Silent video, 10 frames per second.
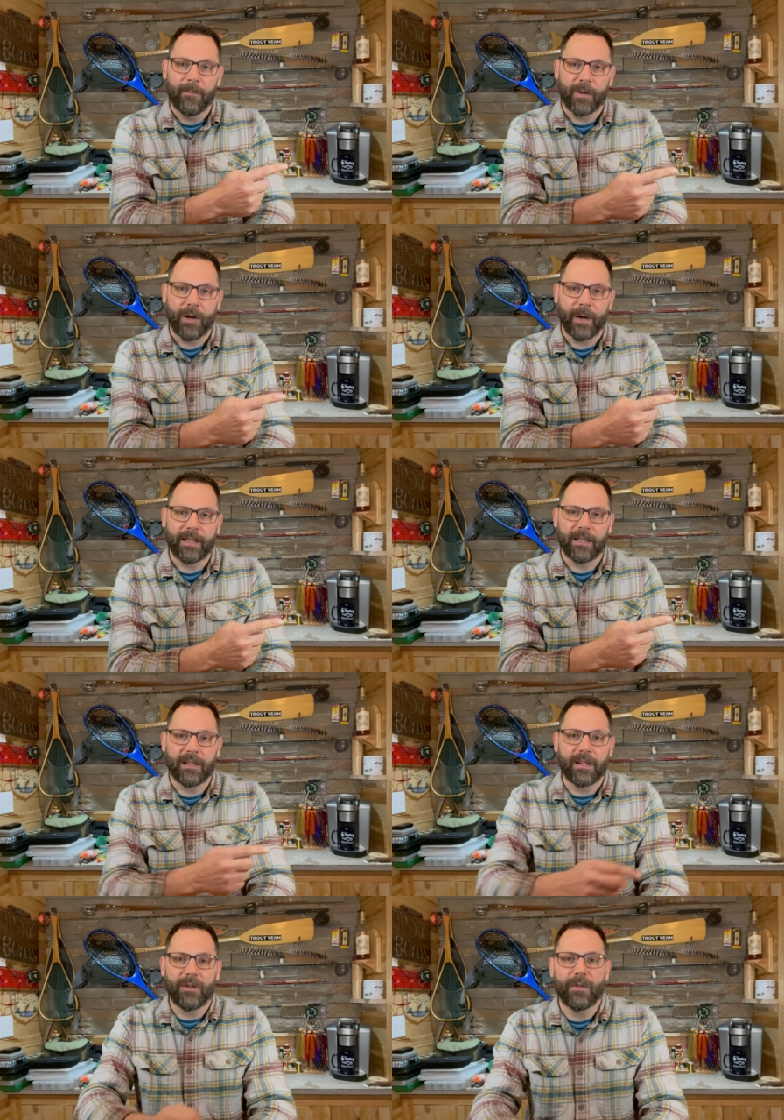go ahead and
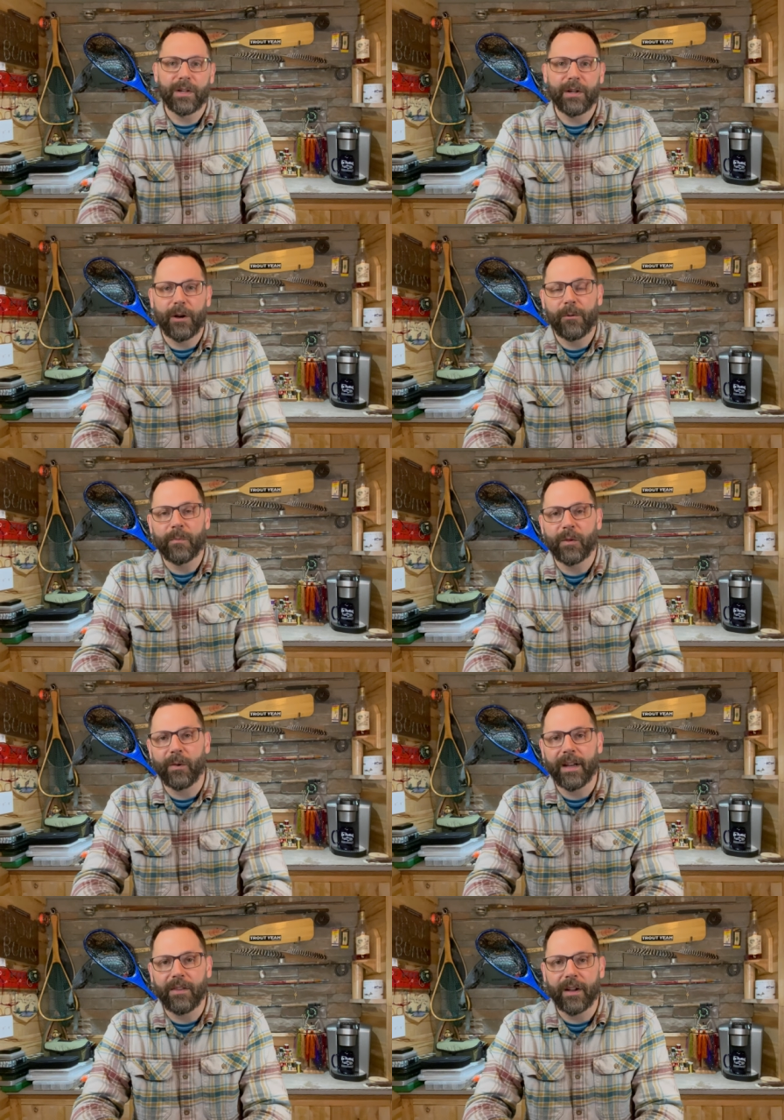click the video
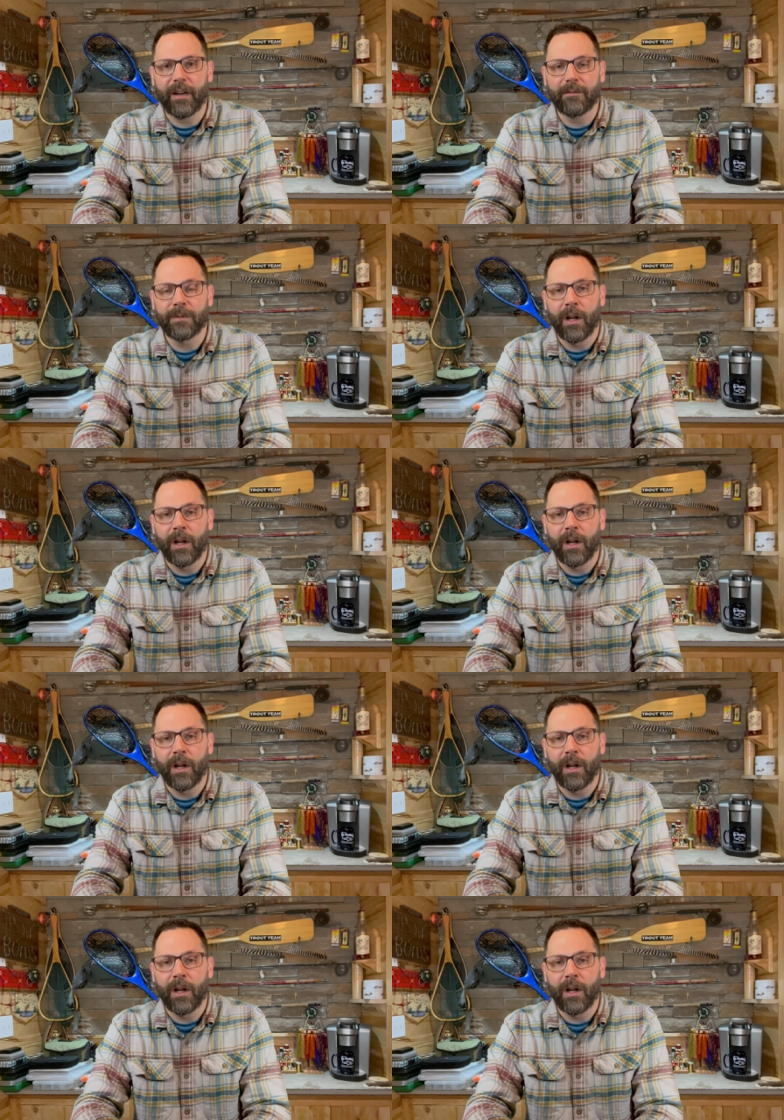right there.